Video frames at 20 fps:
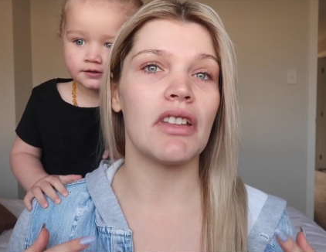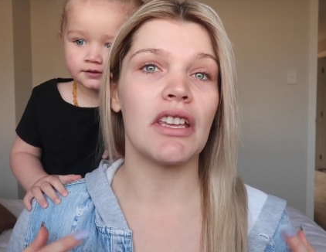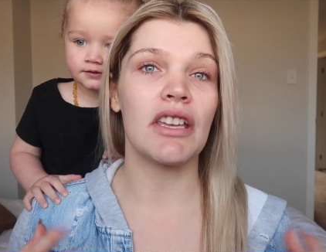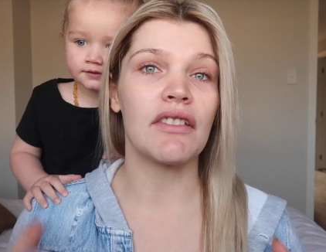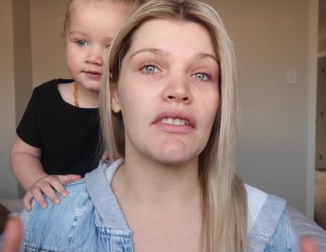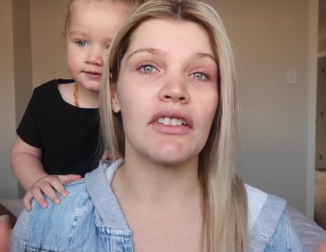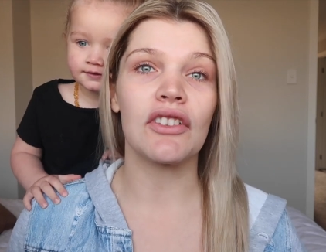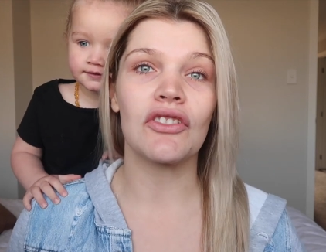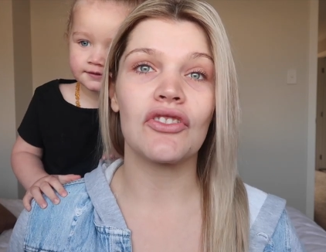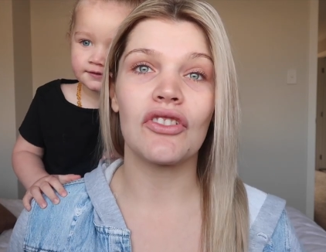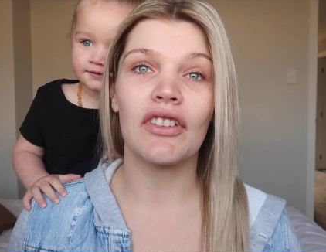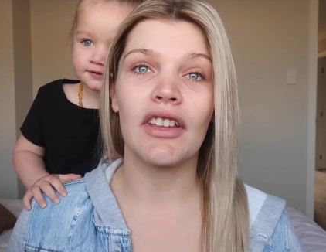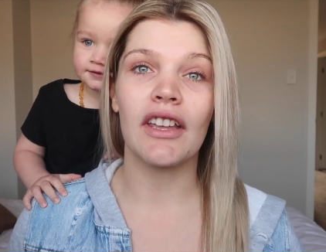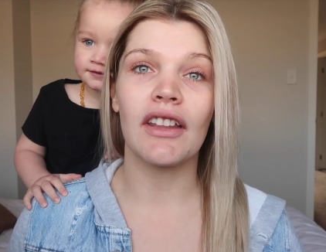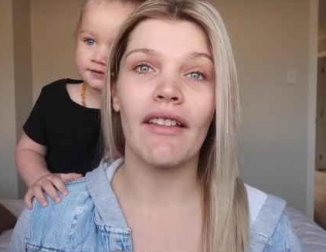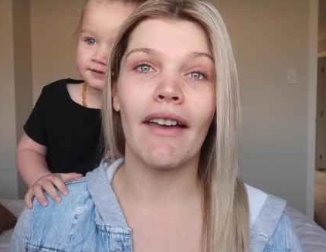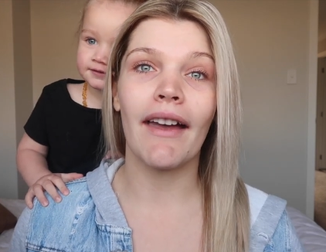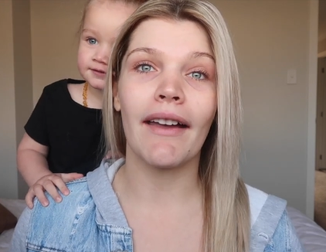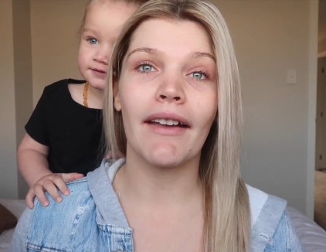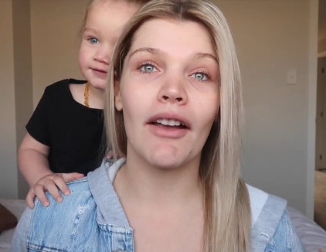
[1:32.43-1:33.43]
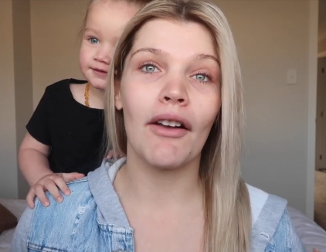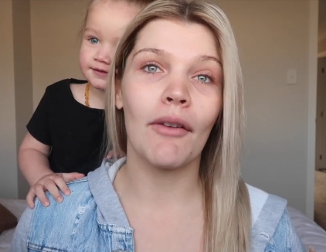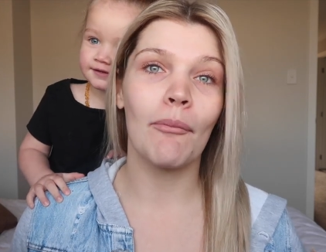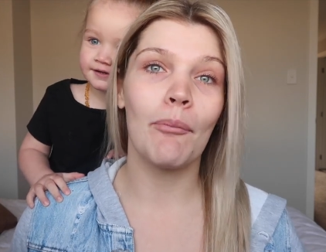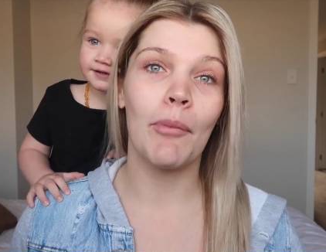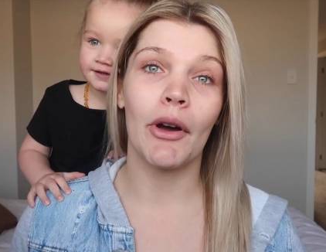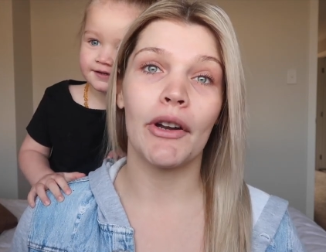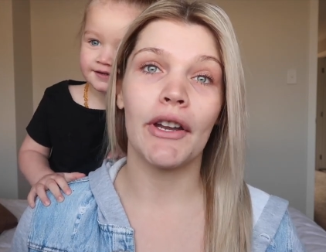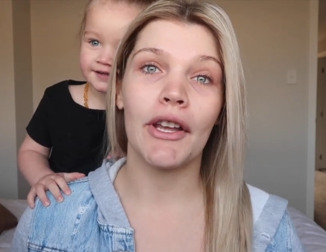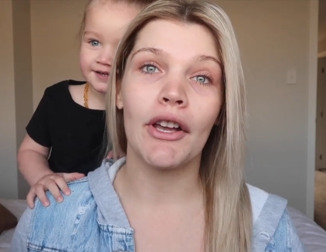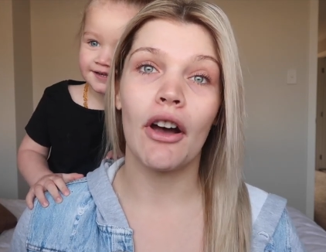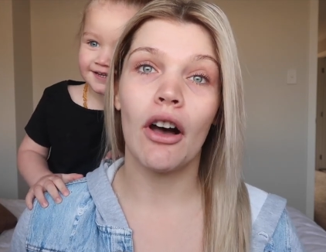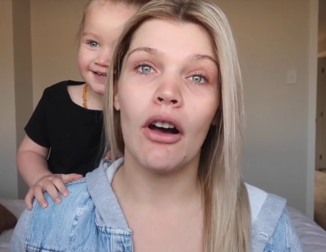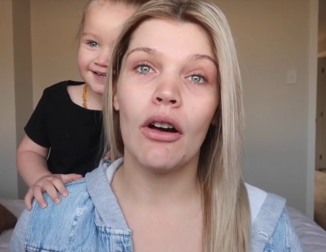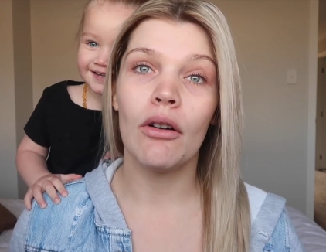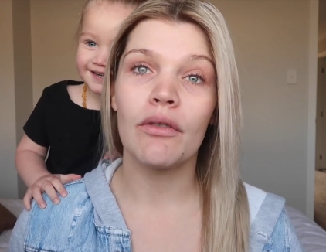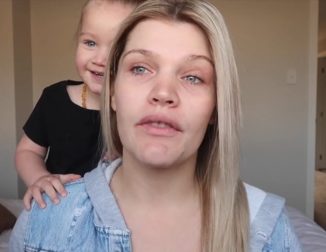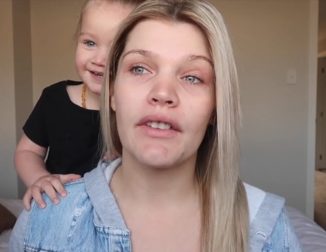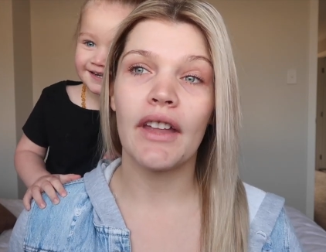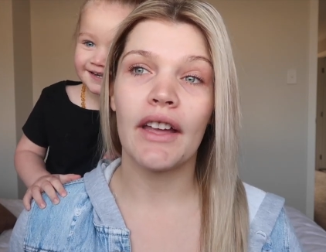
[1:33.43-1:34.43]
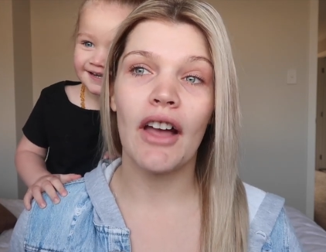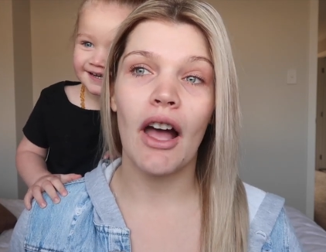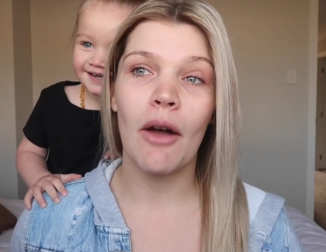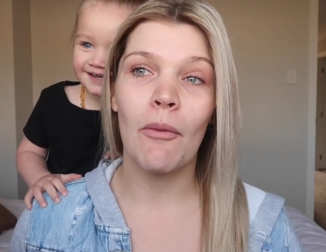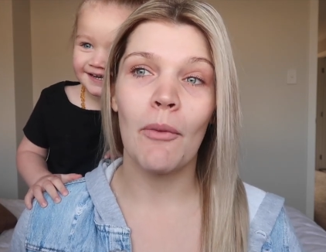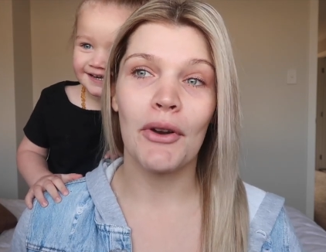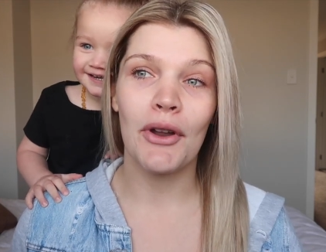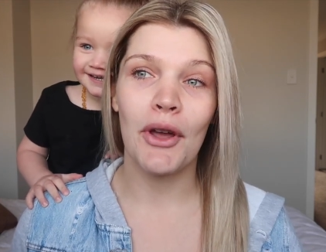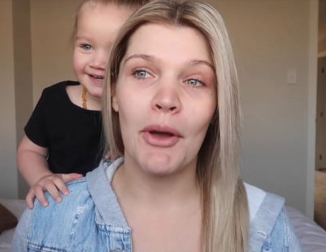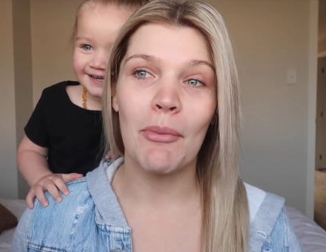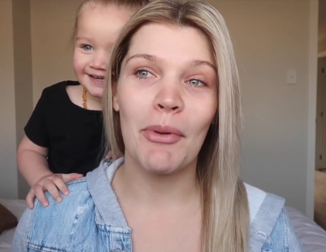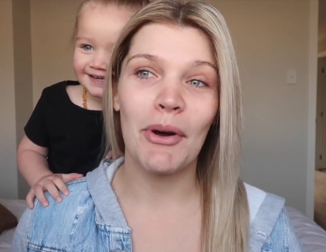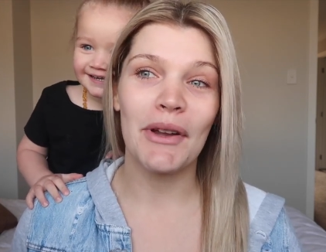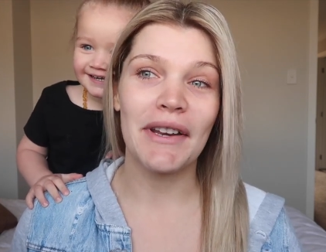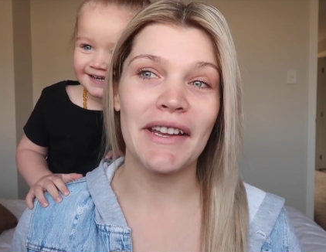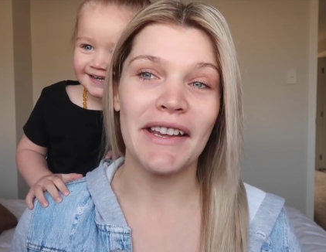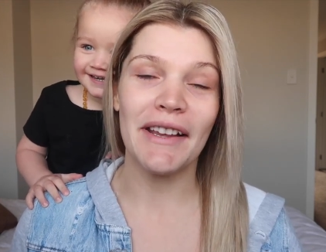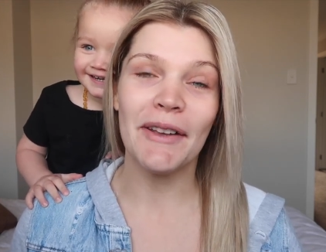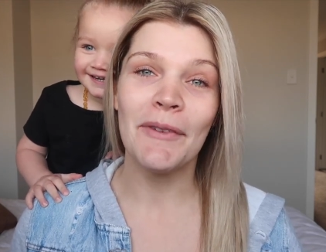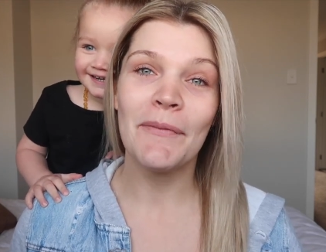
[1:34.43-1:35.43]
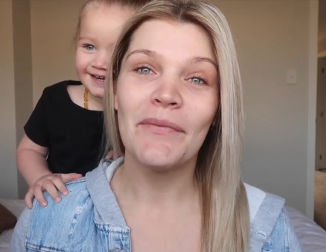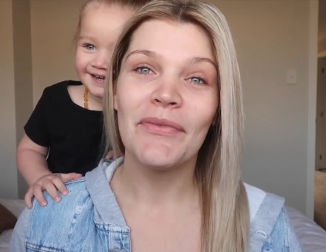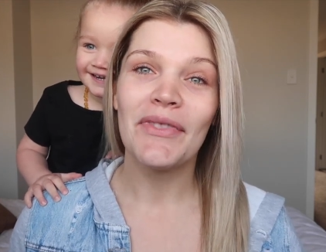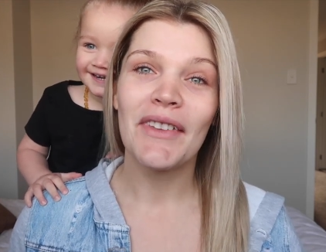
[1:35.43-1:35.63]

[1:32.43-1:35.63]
Speaker 1: is literally like body goals. Like I want her body.